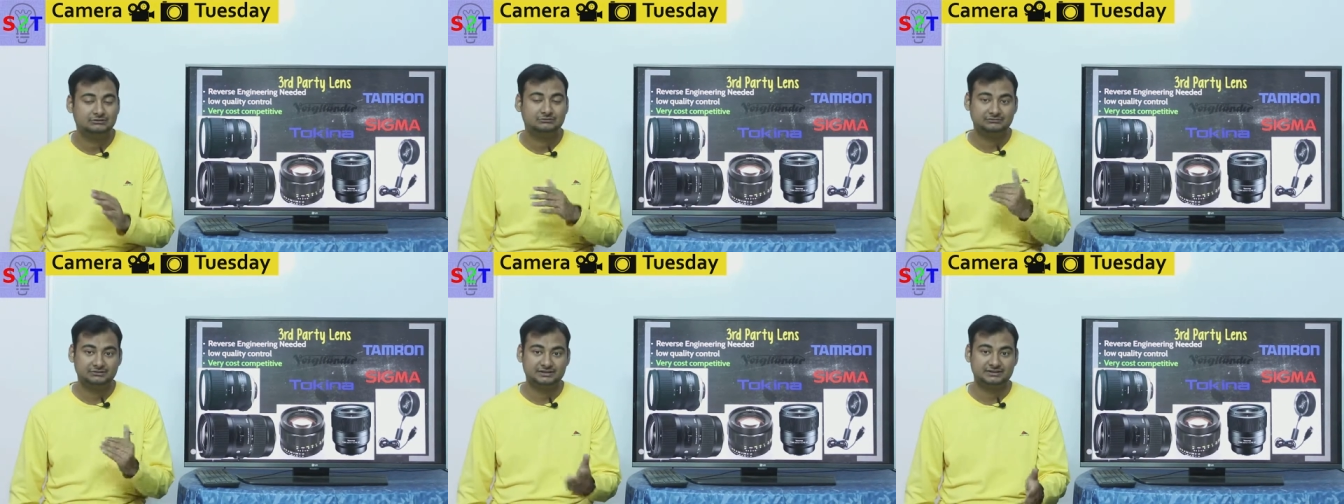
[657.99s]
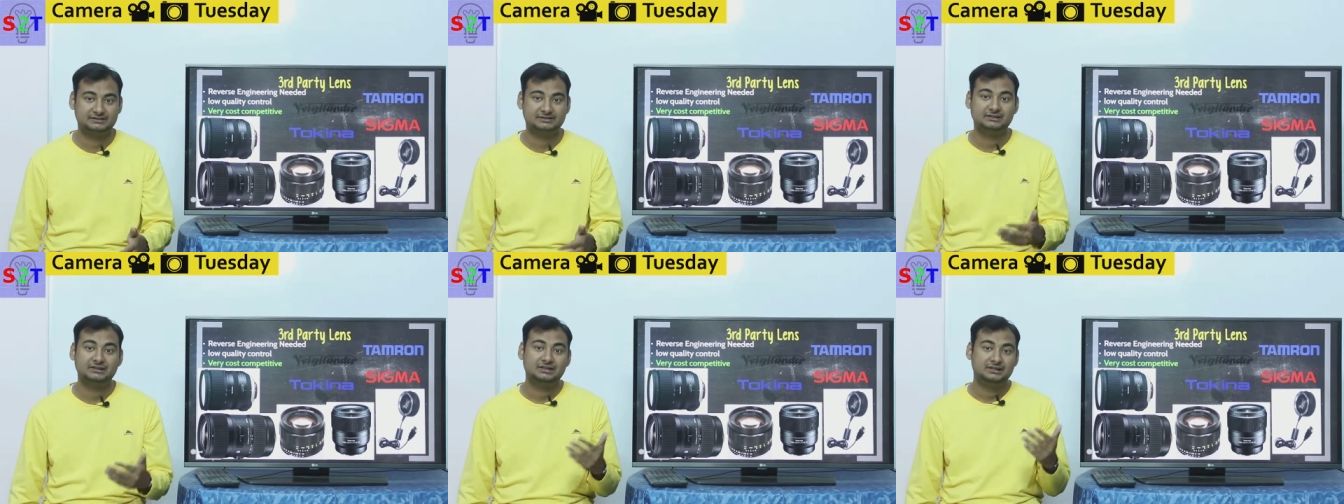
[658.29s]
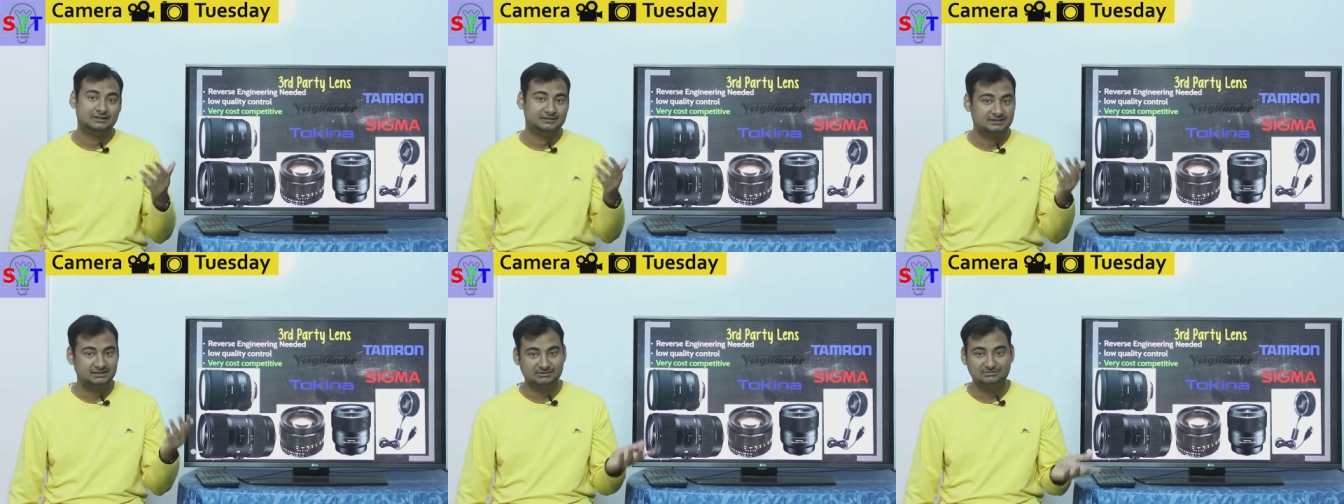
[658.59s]
fix it
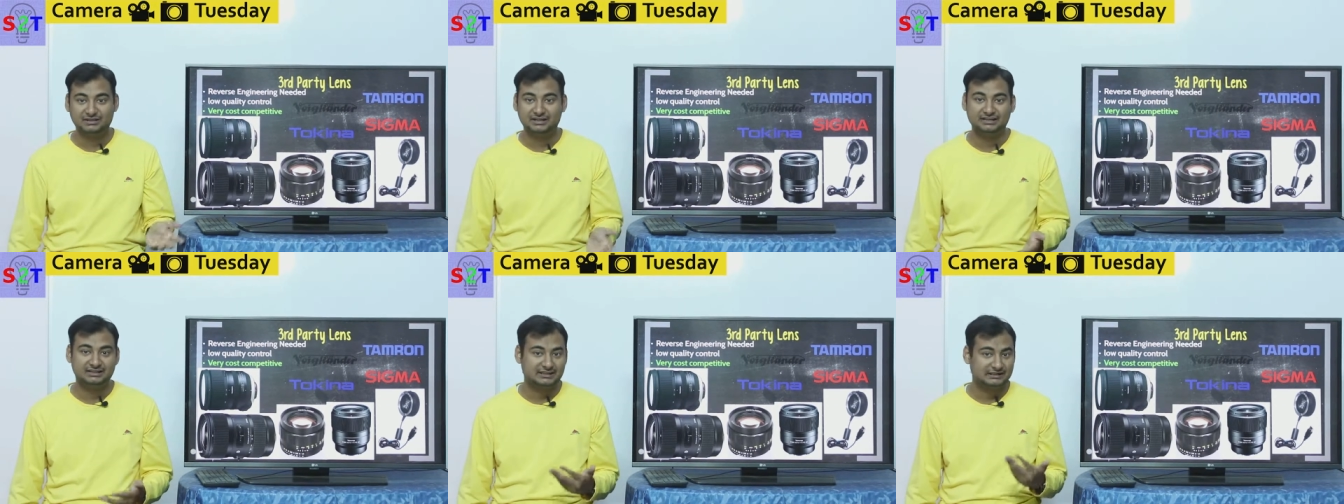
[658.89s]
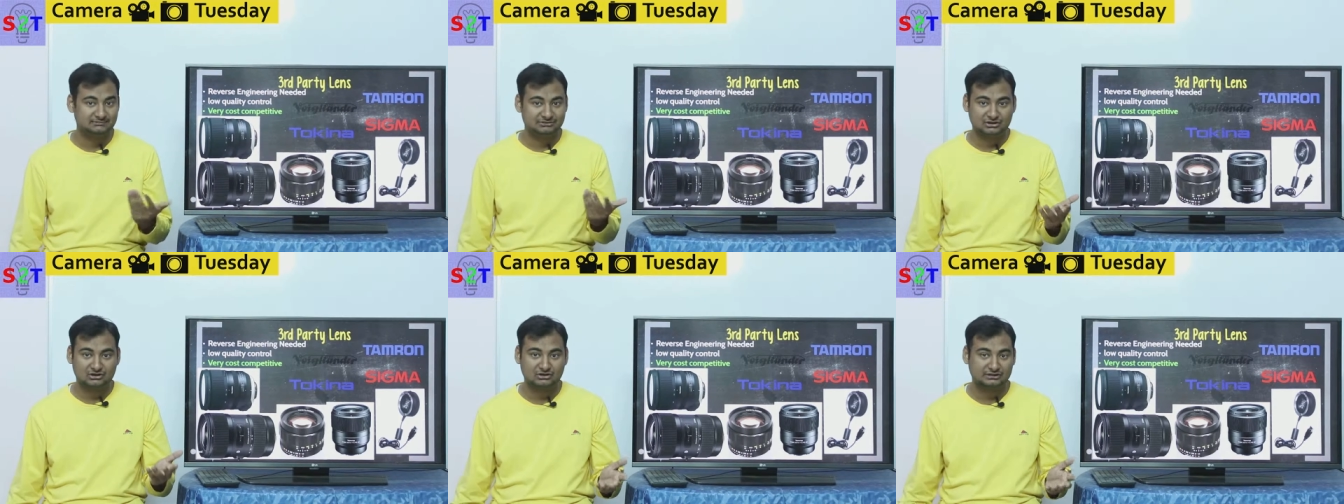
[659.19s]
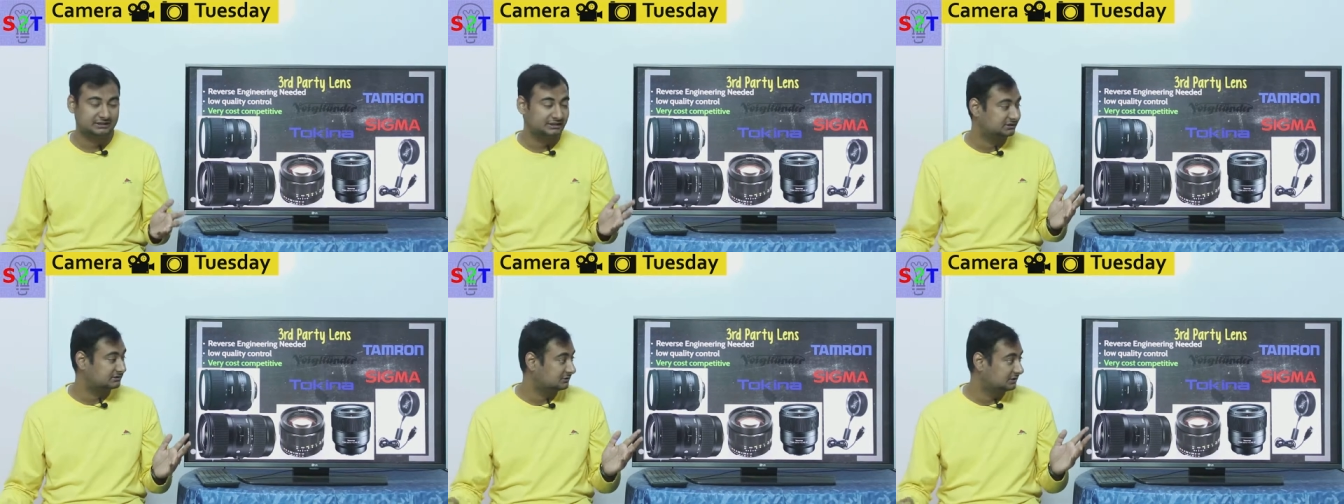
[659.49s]
sigma and
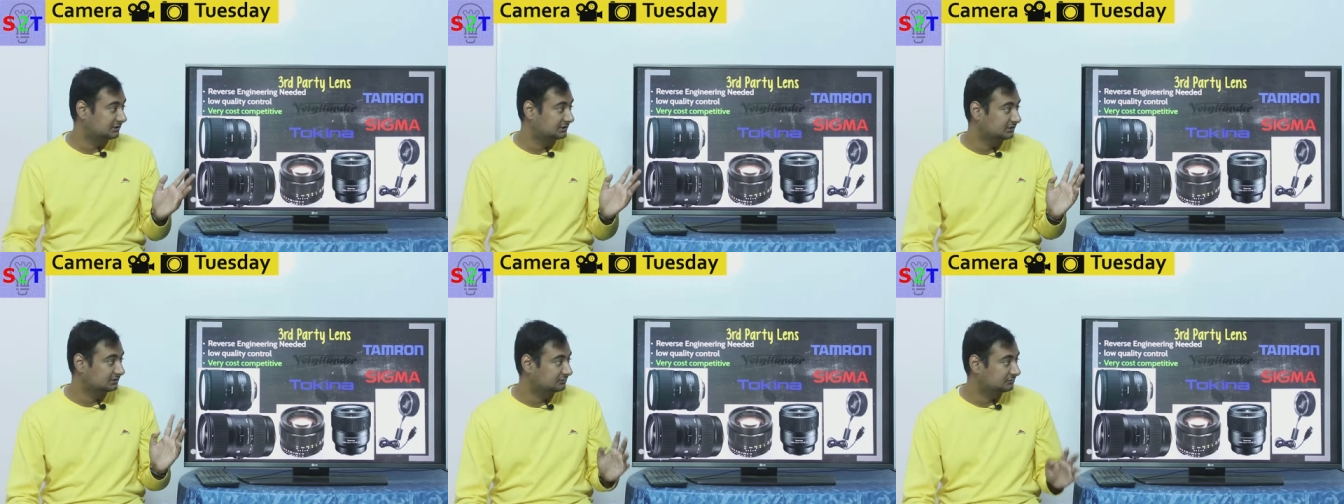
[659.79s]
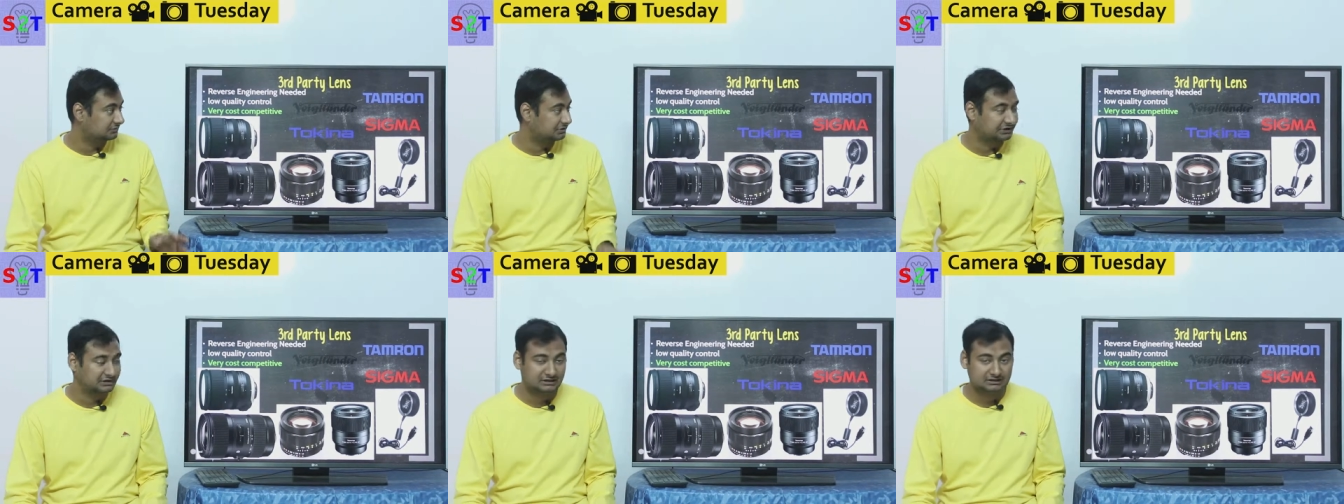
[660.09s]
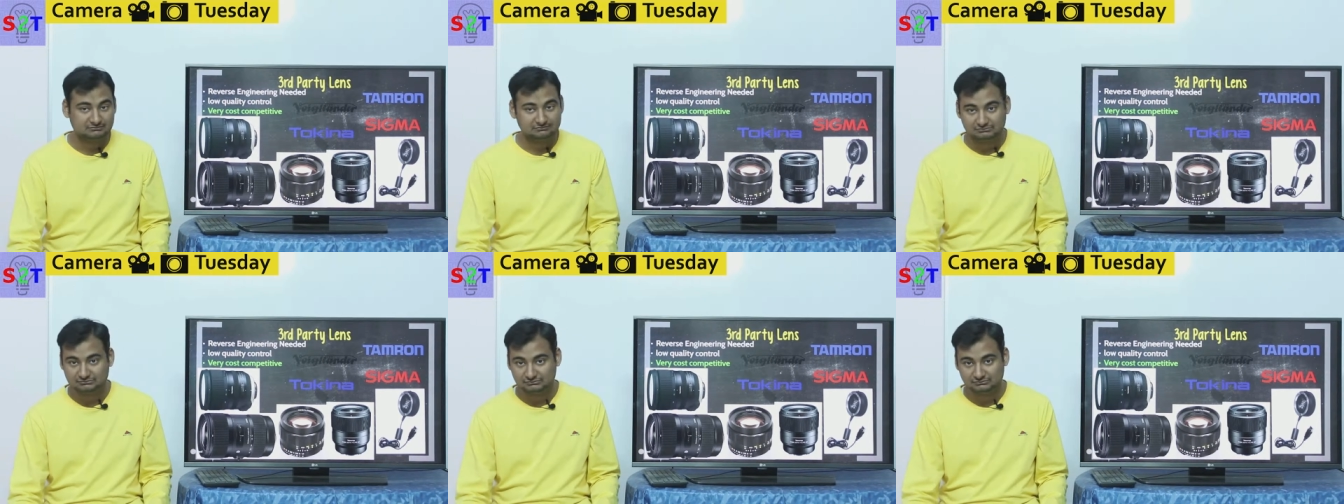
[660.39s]
tamron and uh, tokina